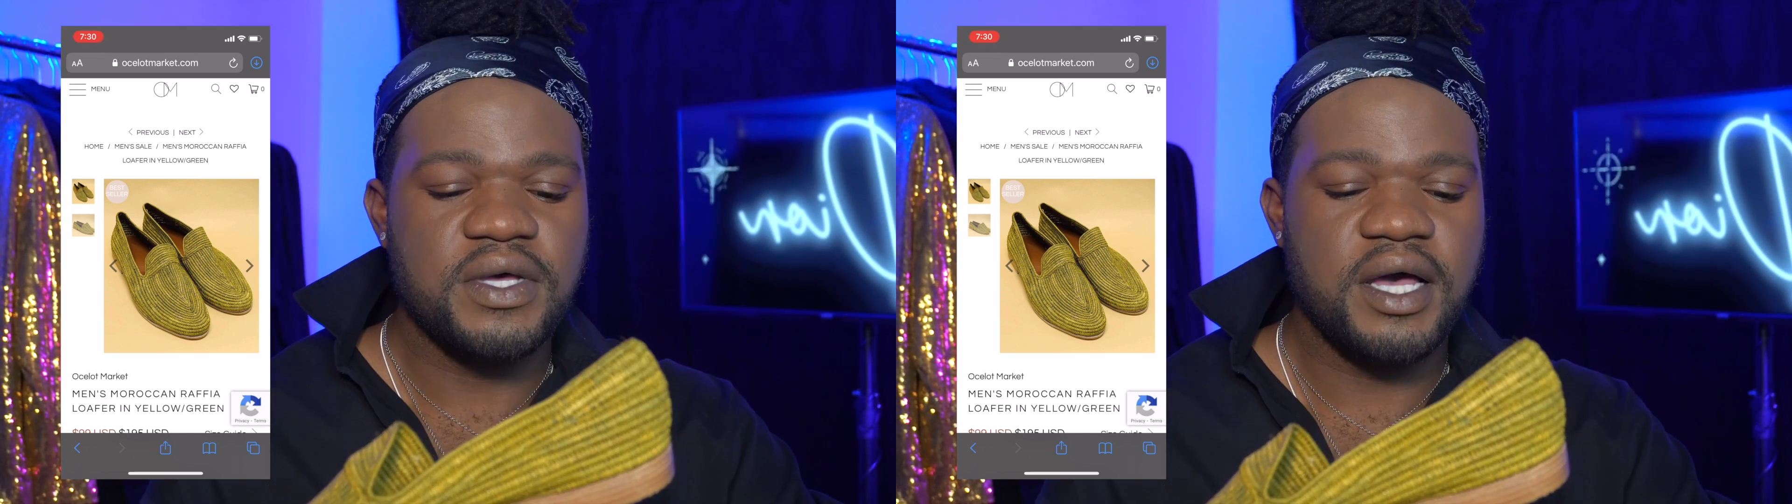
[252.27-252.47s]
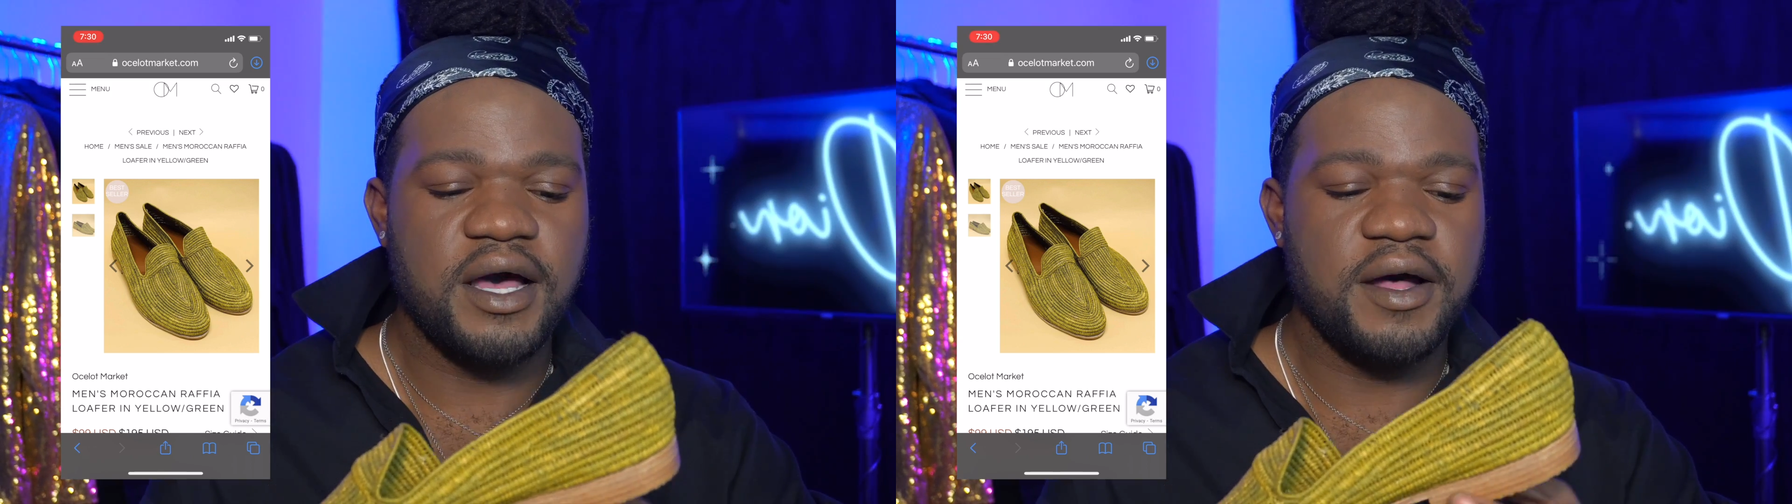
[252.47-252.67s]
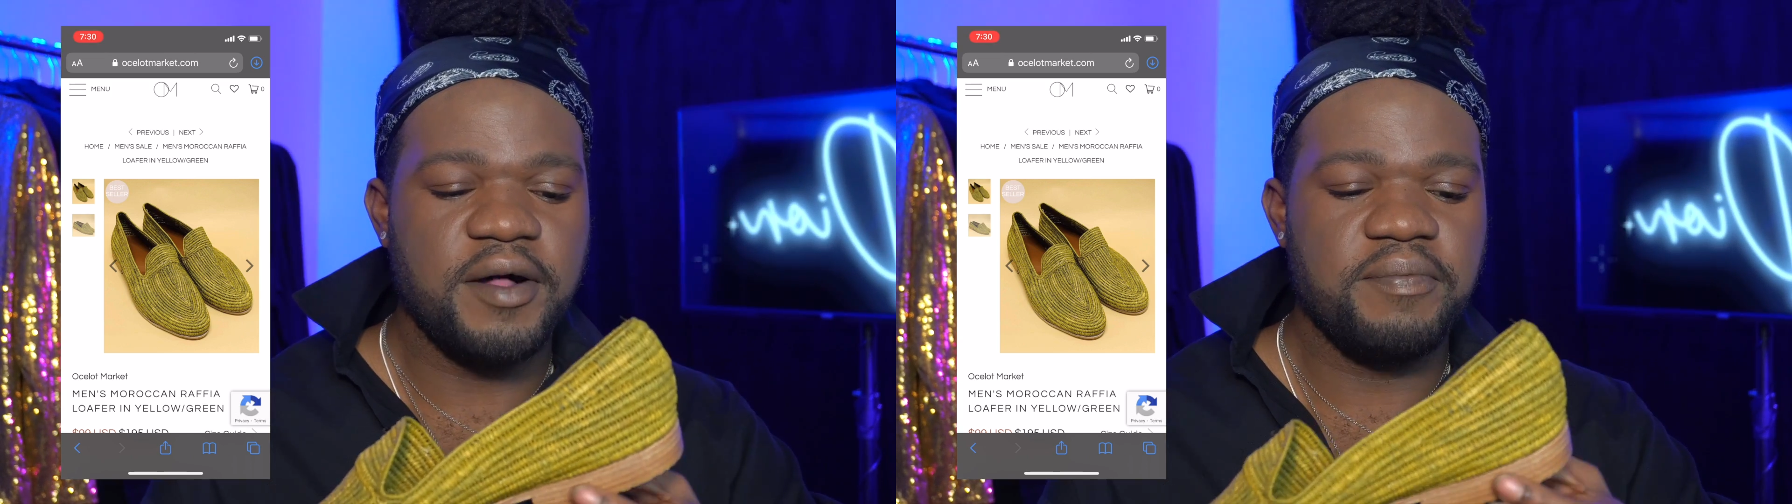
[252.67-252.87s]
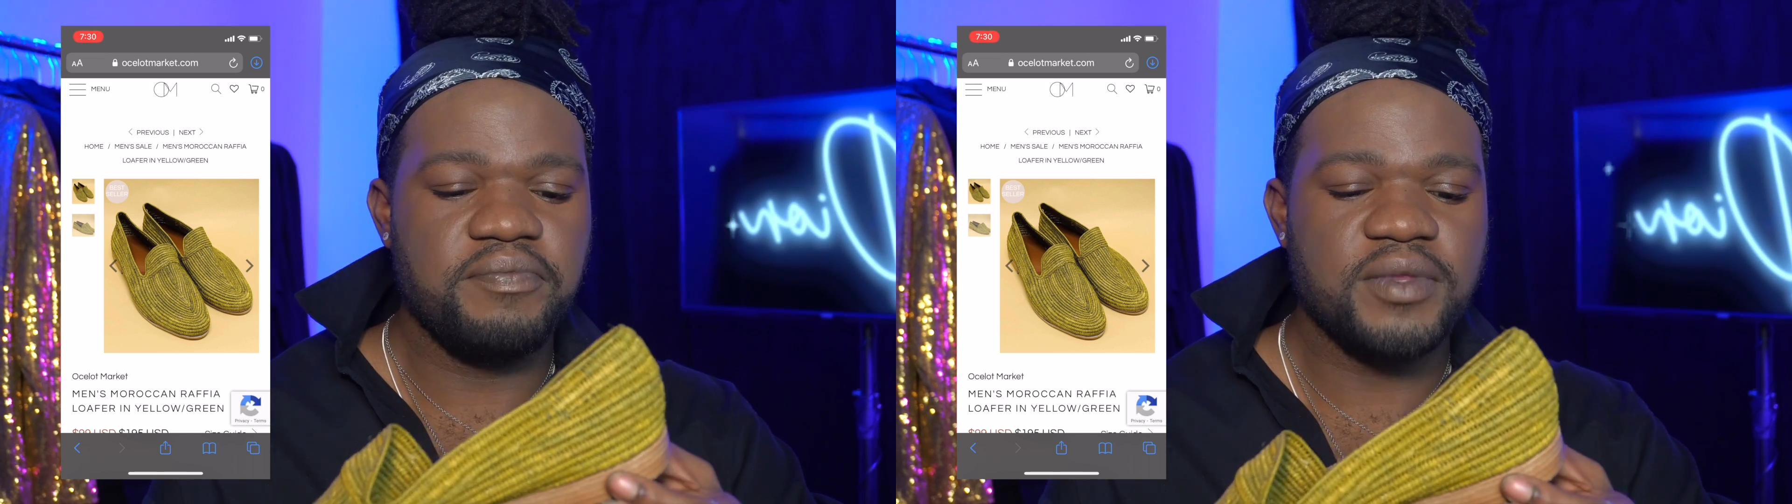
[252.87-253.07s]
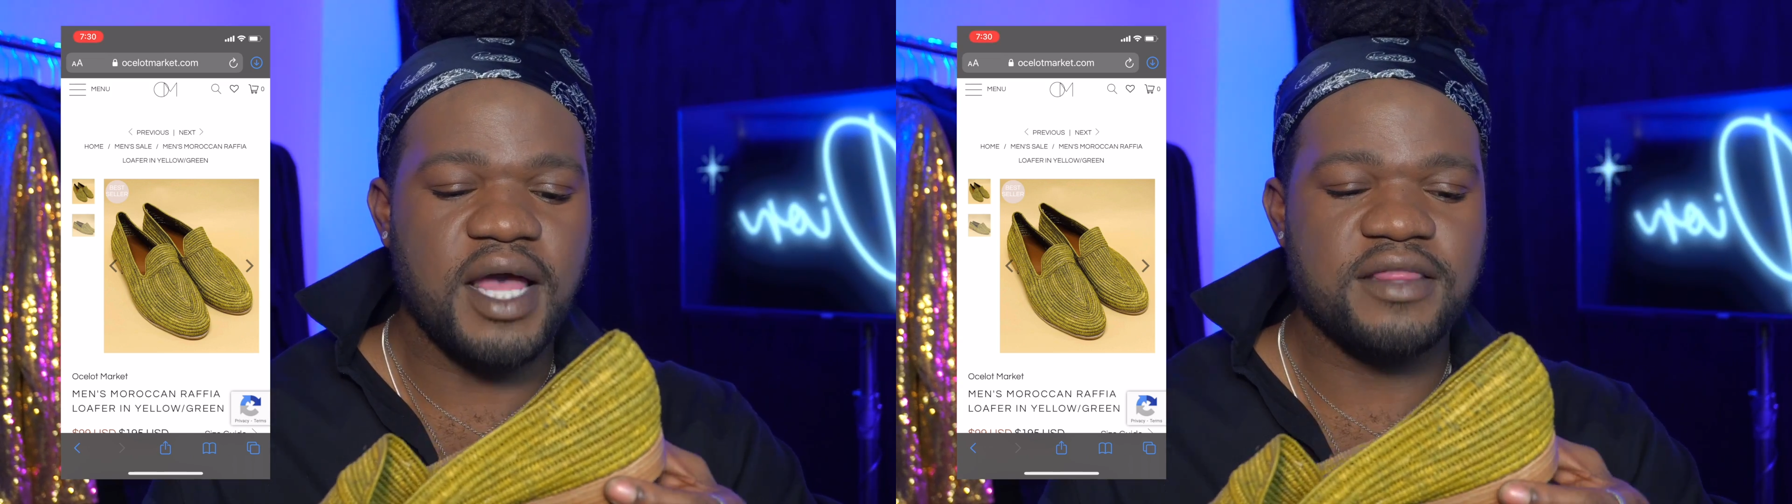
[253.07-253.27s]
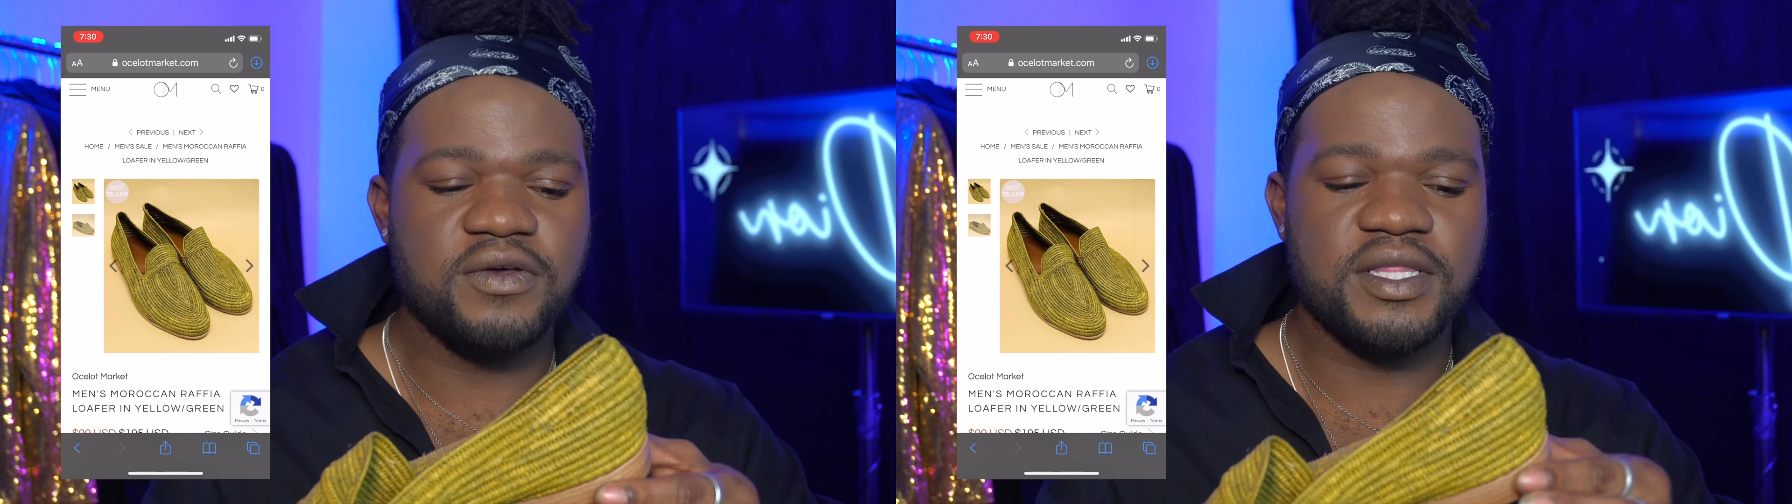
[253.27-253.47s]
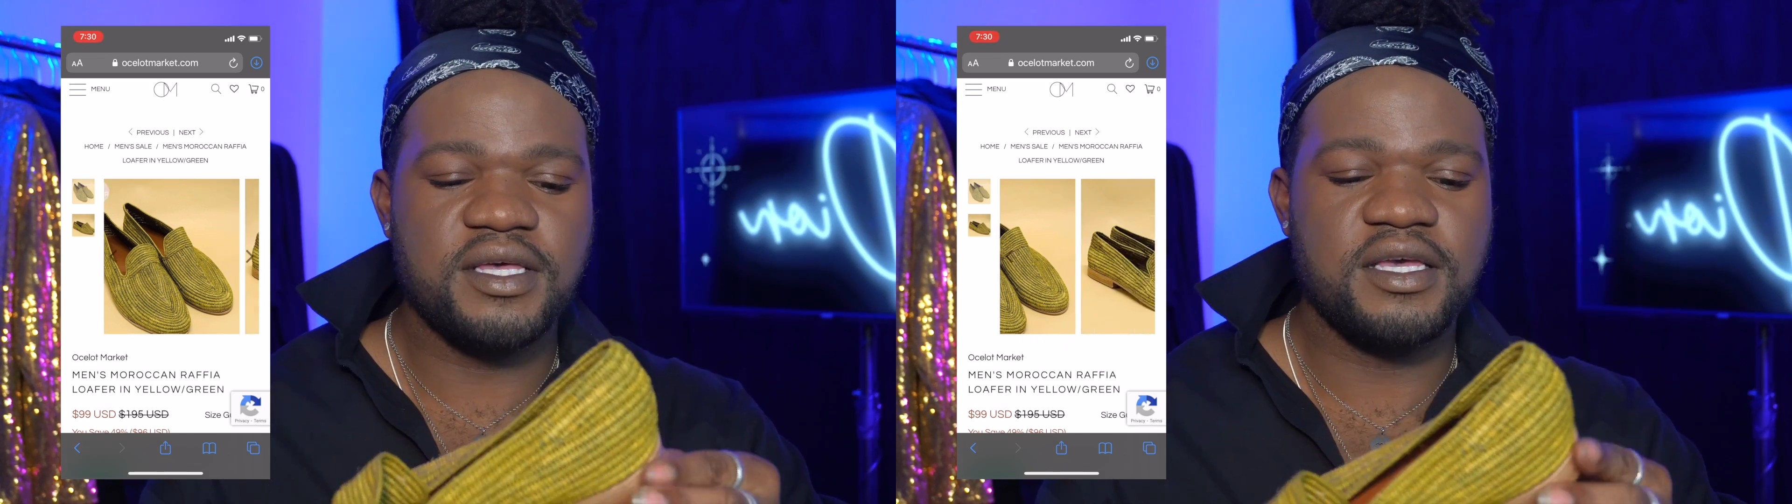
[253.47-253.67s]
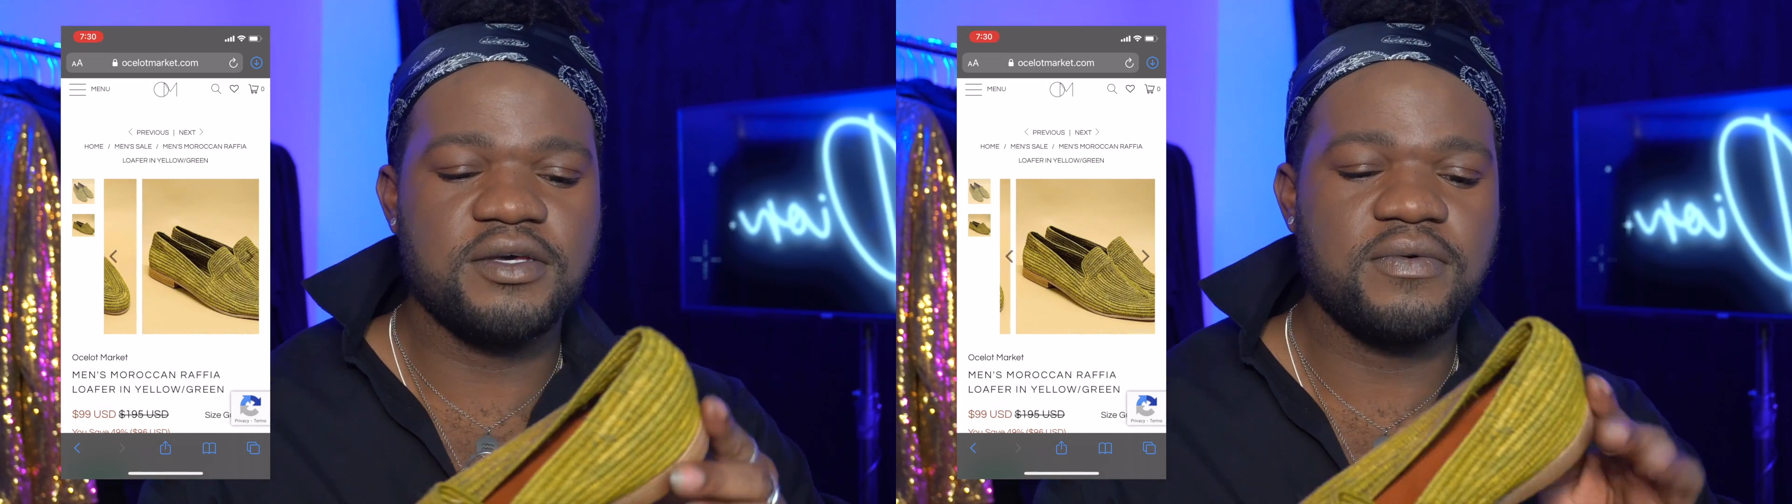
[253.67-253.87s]
I thought
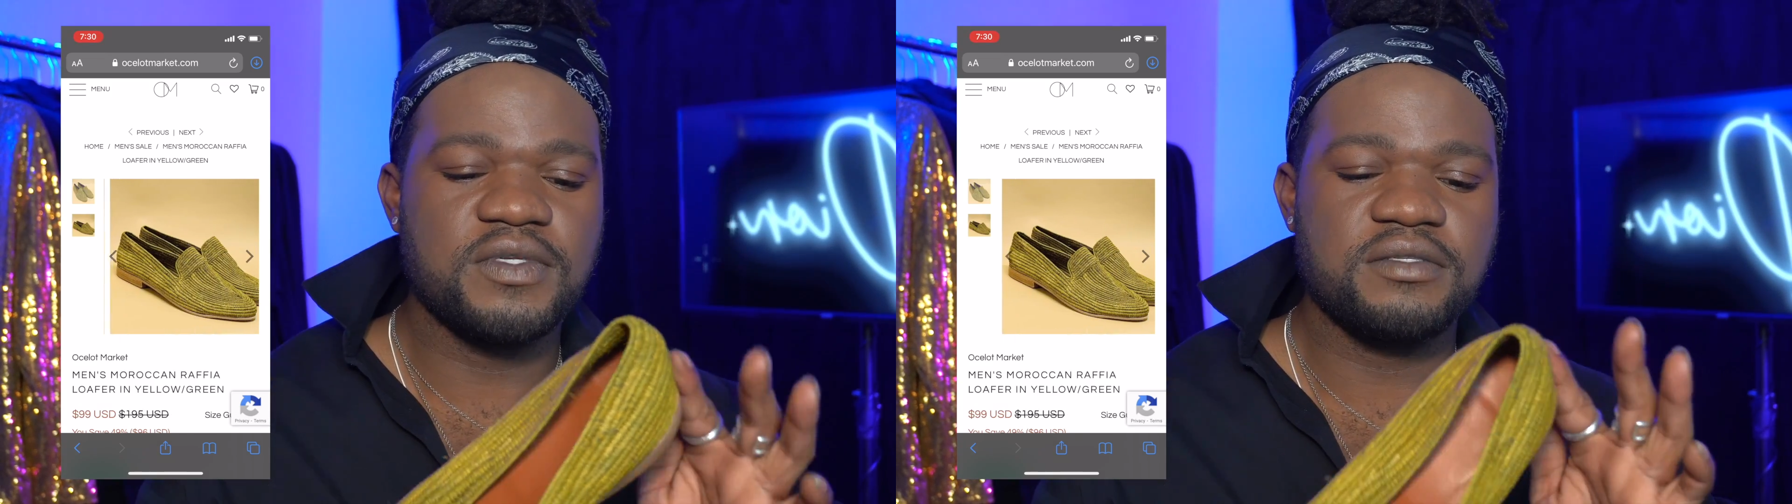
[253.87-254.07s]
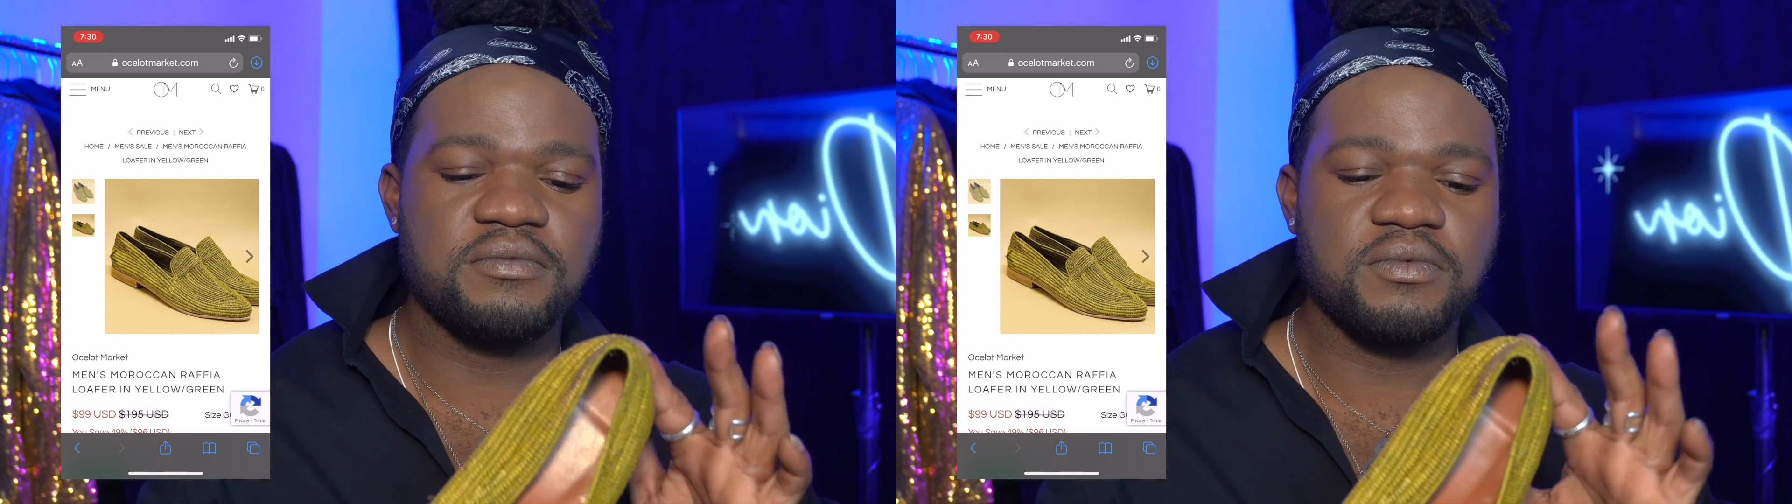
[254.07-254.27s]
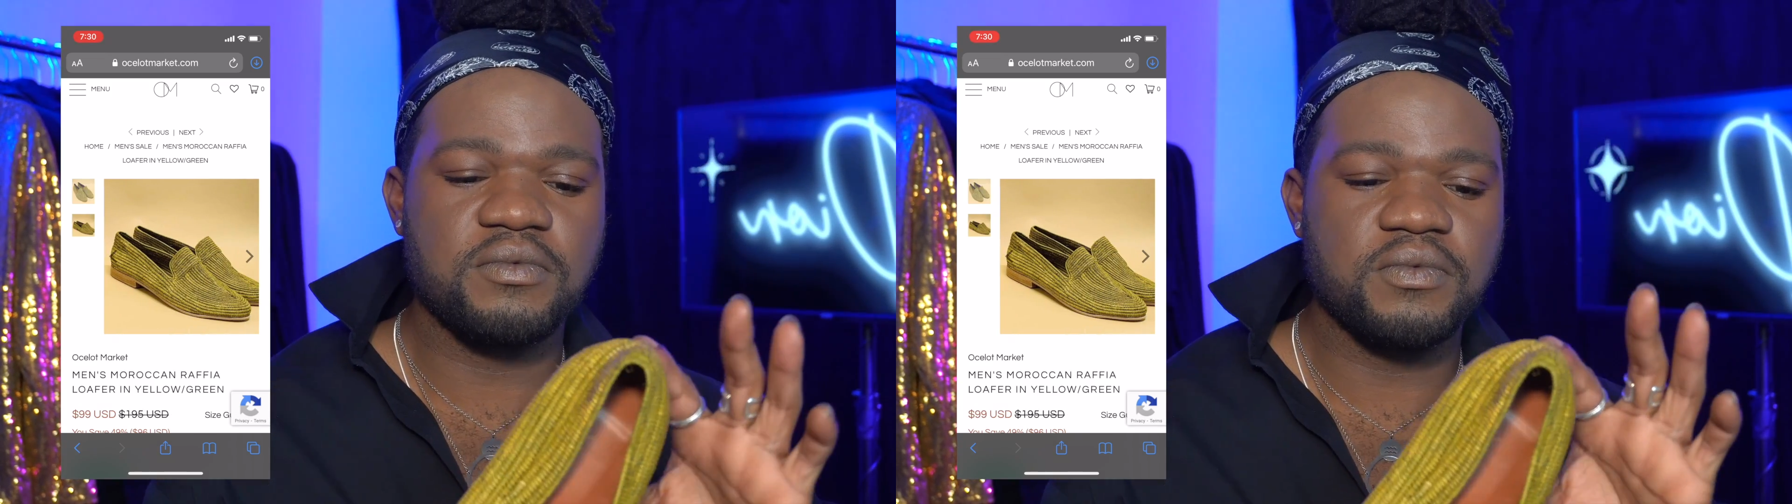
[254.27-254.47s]
the heel was